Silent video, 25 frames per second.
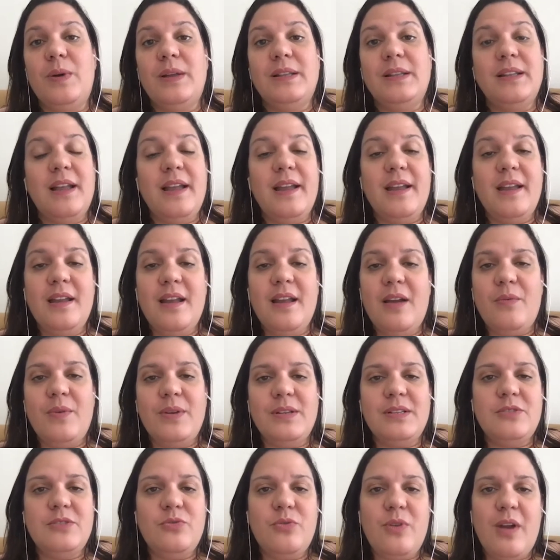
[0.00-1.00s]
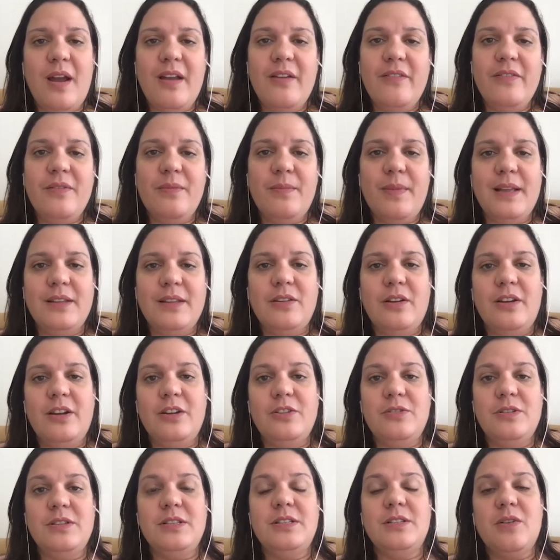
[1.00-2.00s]
day I was driving my daughter
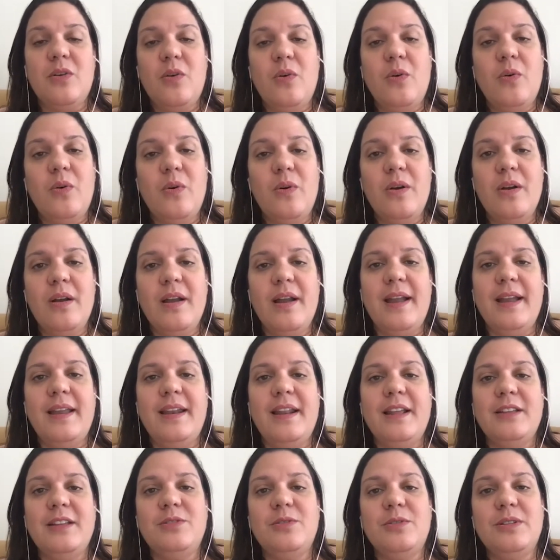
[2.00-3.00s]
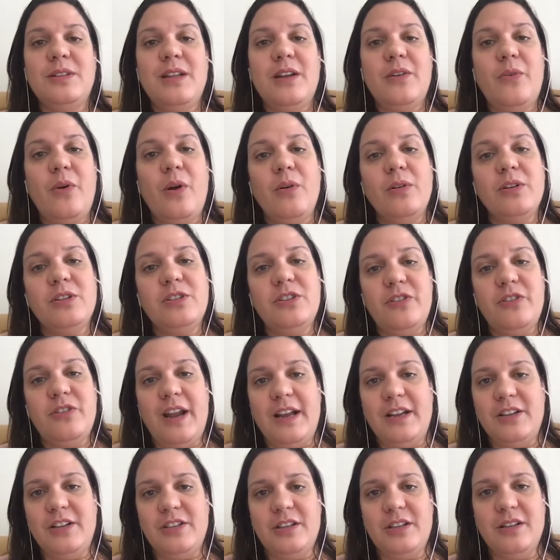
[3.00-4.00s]
to school and I took the wrong
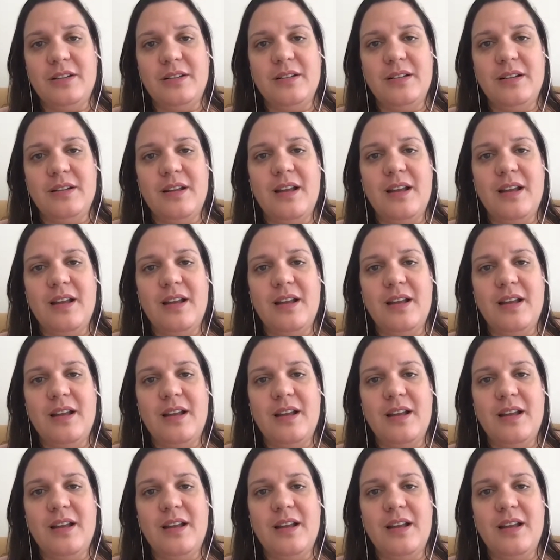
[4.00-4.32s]
direction.